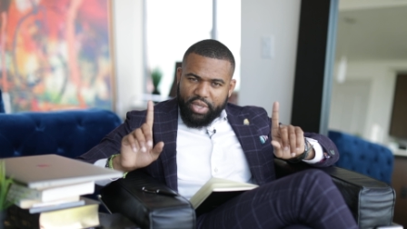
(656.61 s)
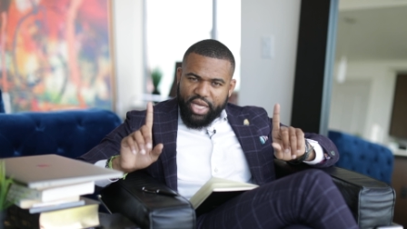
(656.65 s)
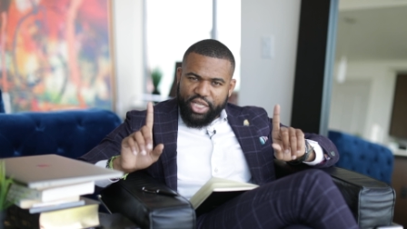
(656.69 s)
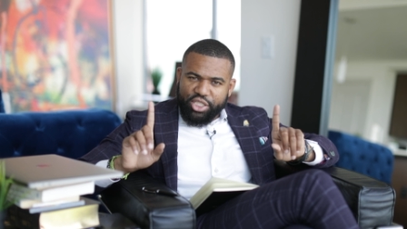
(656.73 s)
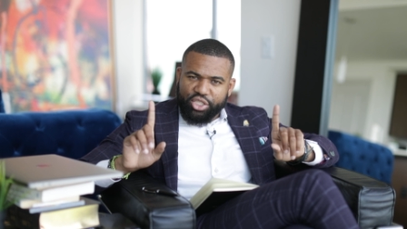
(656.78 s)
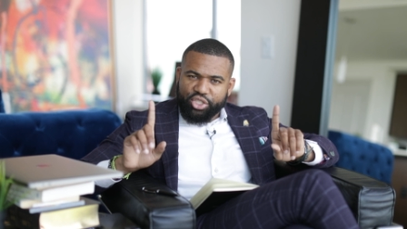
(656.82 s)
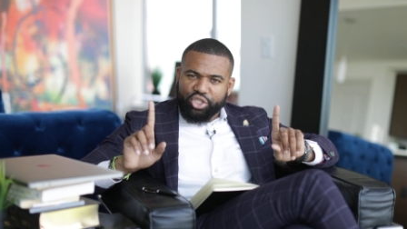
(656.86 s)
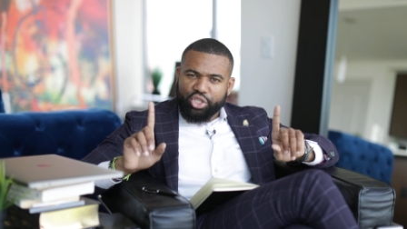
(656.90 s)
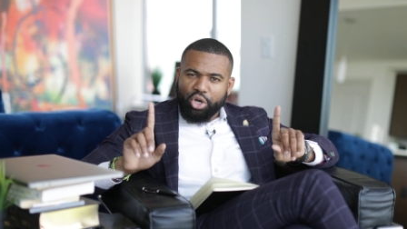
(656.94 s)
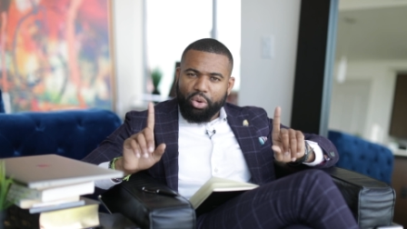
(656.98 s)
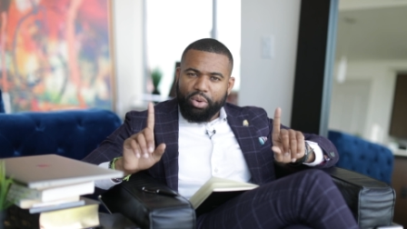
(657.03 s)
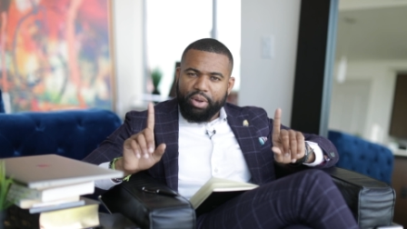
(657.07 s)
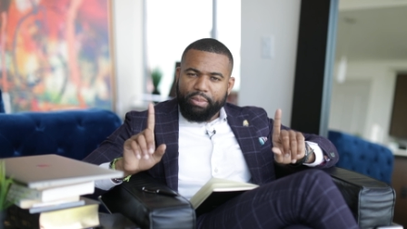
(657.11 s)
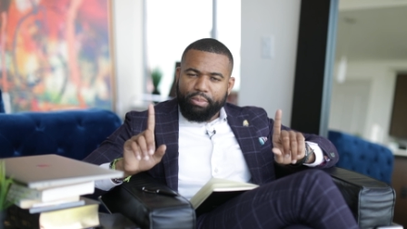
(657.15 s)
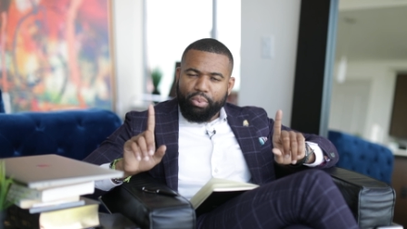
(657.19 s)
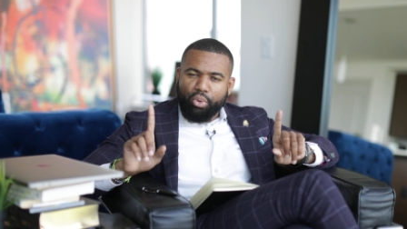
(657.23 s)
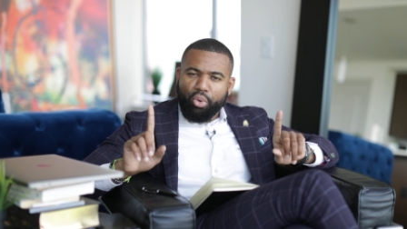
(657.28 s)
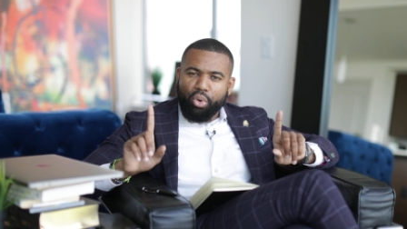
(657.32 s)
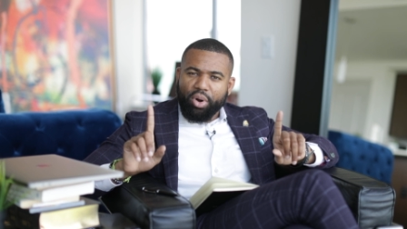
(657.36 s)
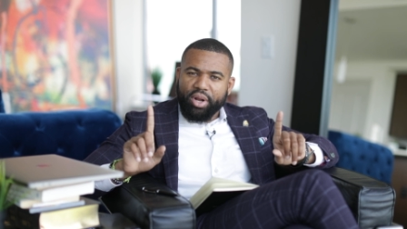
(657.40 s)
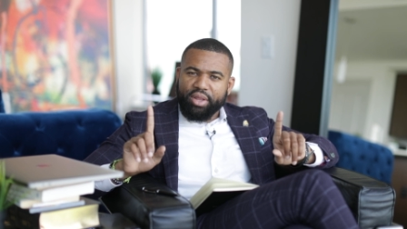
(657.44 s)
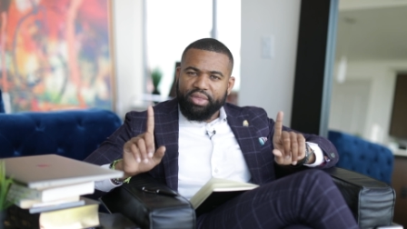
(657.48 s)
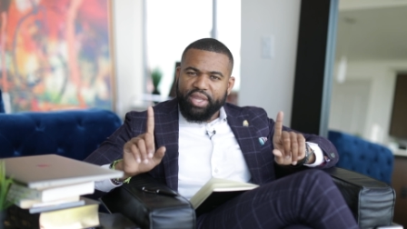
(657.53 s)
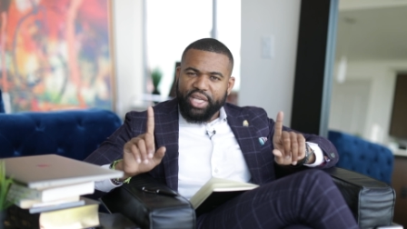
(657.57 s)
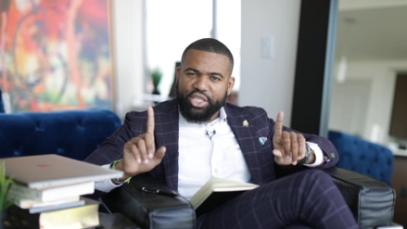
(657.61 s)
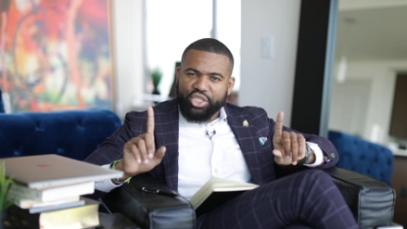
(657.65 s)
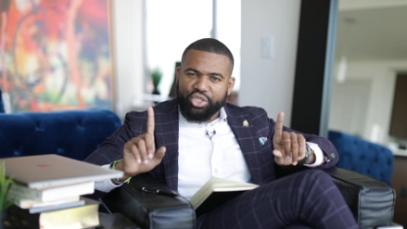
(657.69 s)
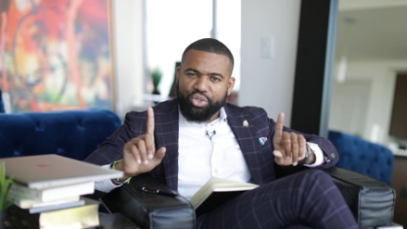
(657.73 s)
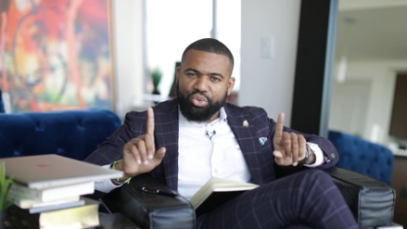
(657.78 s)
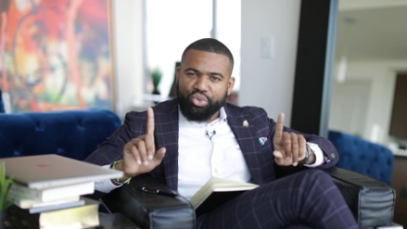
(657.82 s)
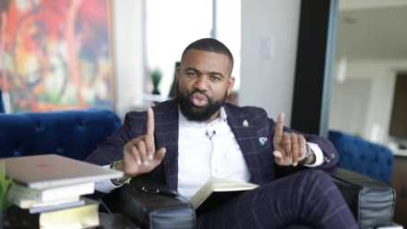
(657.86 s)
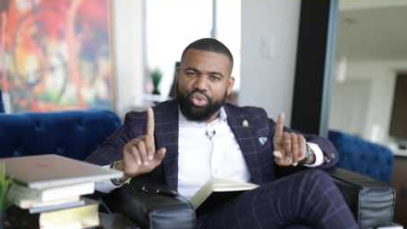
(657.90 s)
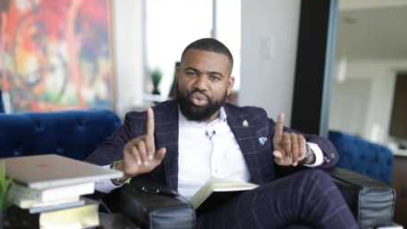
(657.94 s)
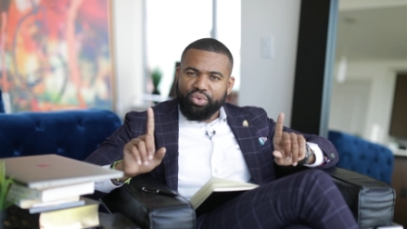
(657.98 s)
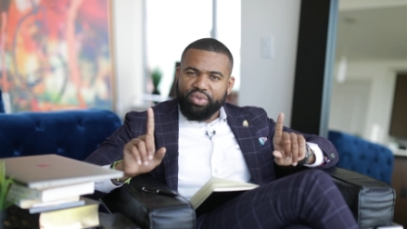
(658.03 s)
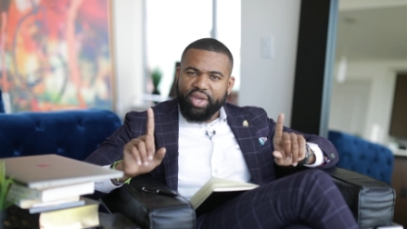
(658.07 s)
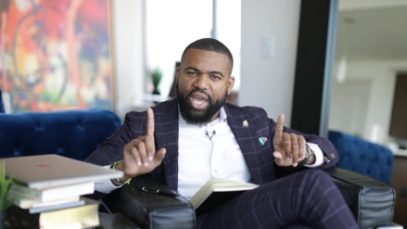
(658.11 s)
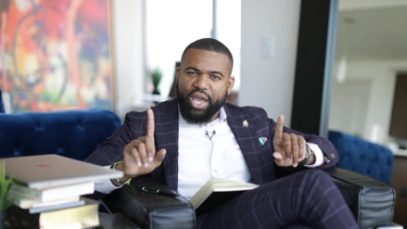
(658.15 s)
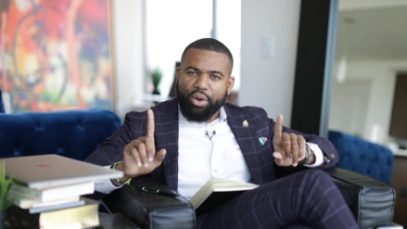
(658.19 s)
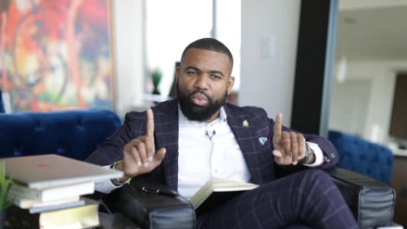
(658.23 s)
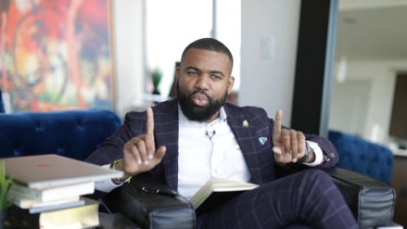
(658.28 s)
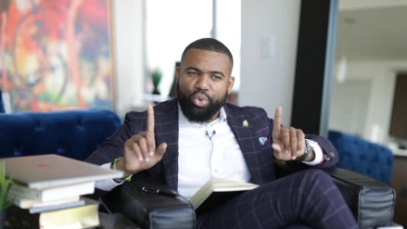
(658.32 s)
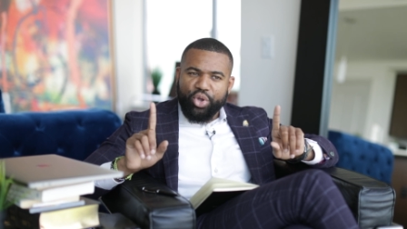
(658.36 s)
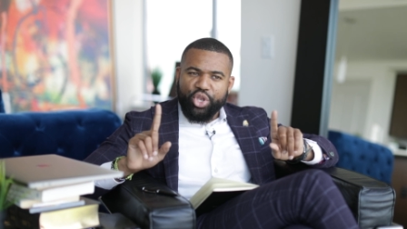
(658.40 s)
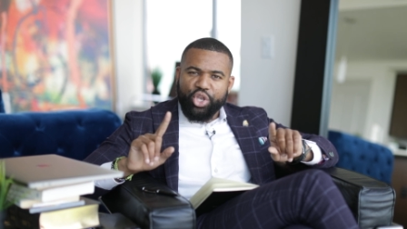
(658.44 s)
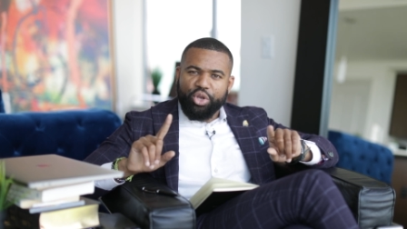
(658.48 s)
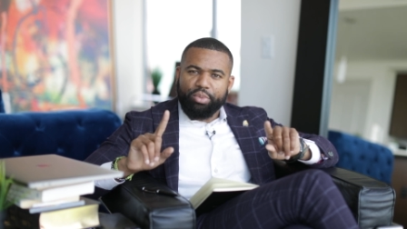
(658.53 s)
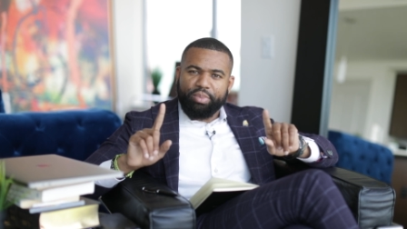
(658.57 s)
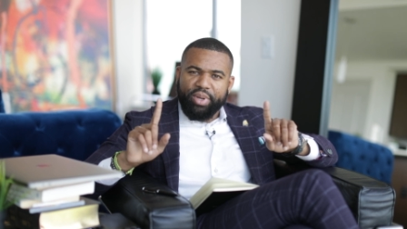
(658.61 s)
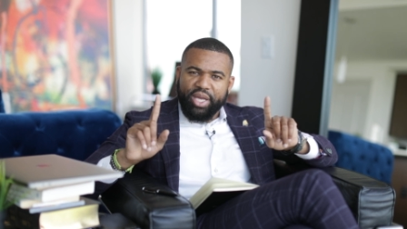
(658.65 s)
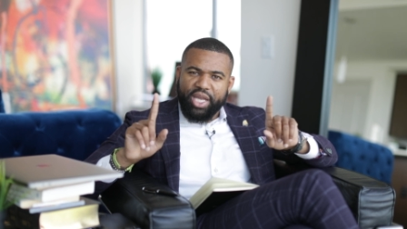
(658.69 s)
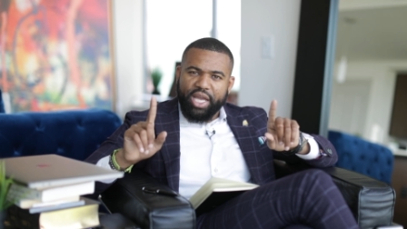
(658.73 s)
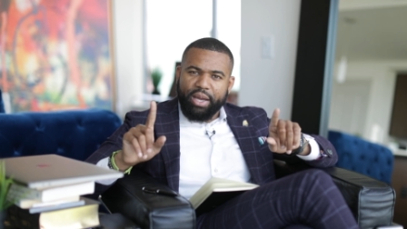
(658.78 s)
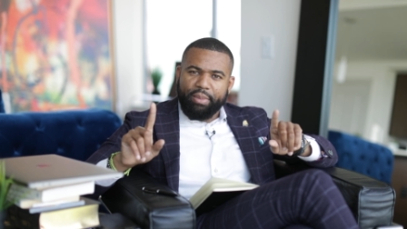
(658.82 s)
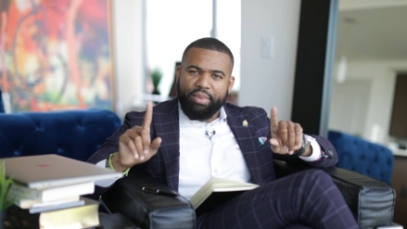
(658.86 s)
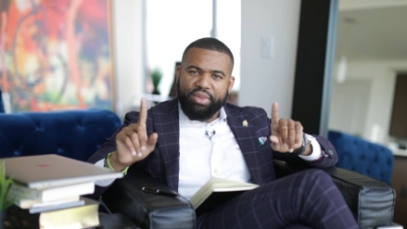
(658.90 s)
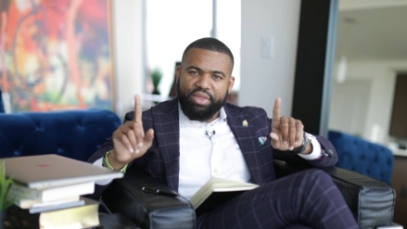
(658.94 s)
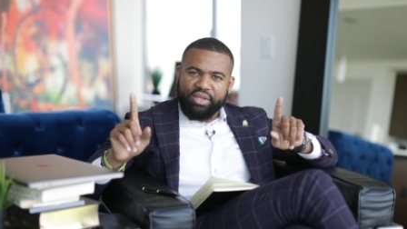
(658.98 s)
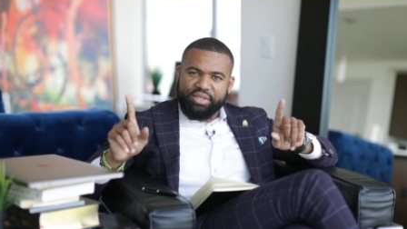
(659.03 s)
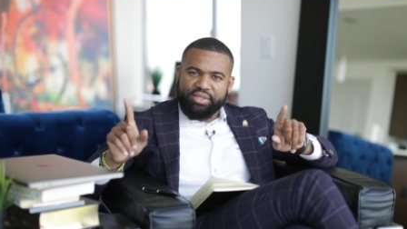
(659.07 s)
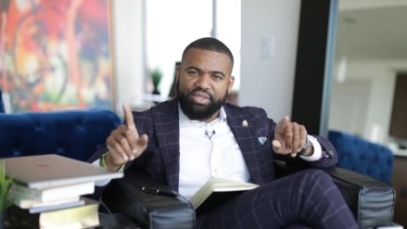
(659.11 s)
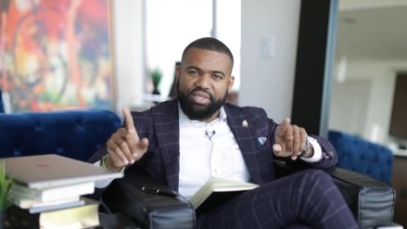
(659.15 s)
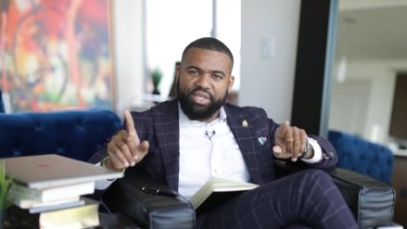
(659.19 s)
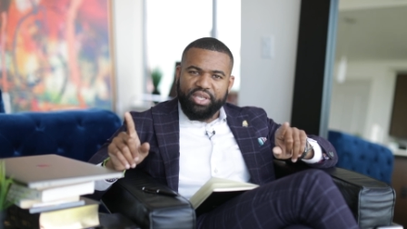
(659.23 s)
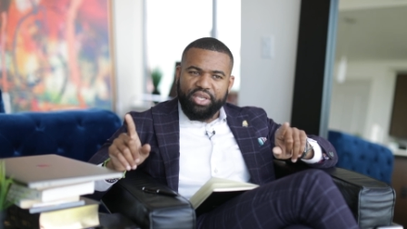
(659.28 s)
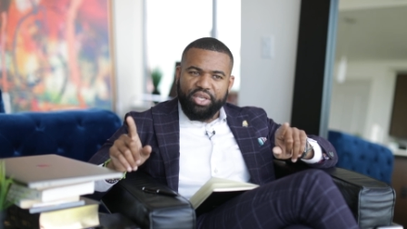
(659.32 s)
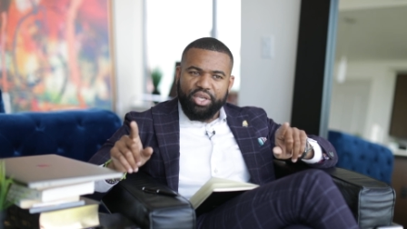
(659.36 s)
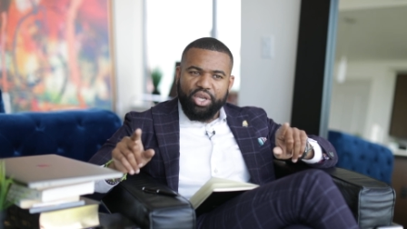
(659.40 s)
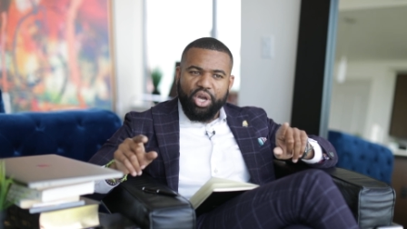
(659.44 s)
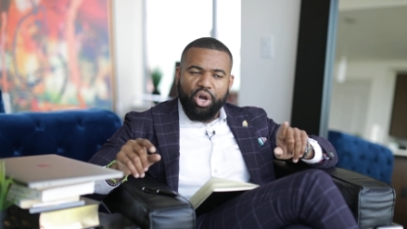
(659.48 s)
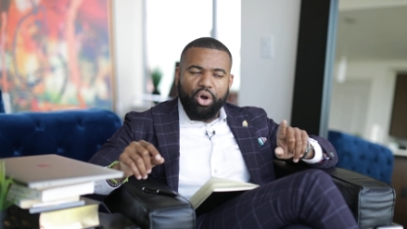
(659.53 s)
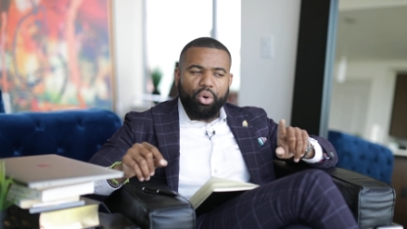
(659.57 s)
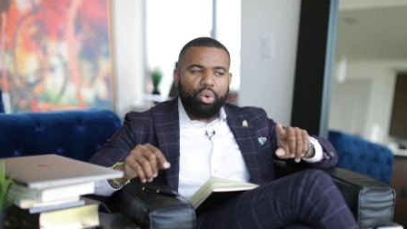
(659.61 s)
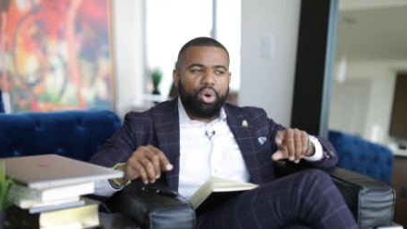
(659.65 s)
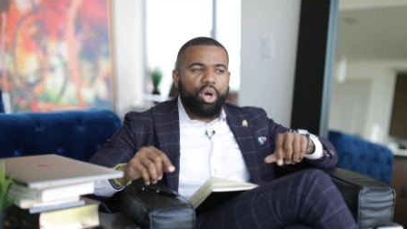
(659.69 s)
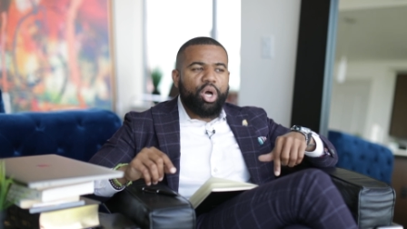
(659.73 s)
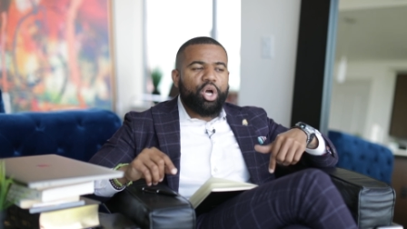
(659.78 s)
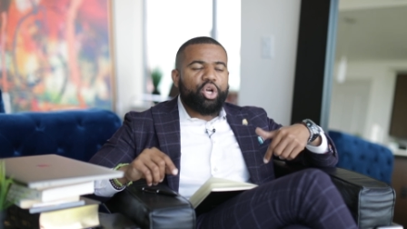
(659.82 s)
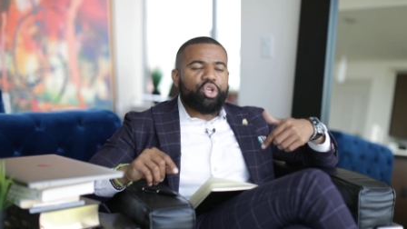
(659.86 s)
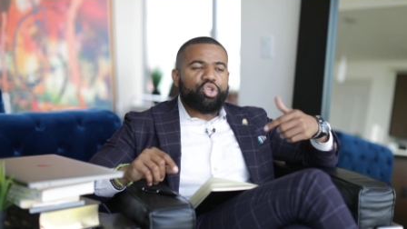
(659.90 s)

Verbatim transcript: It's so important that you do that when you're becoming the CEO.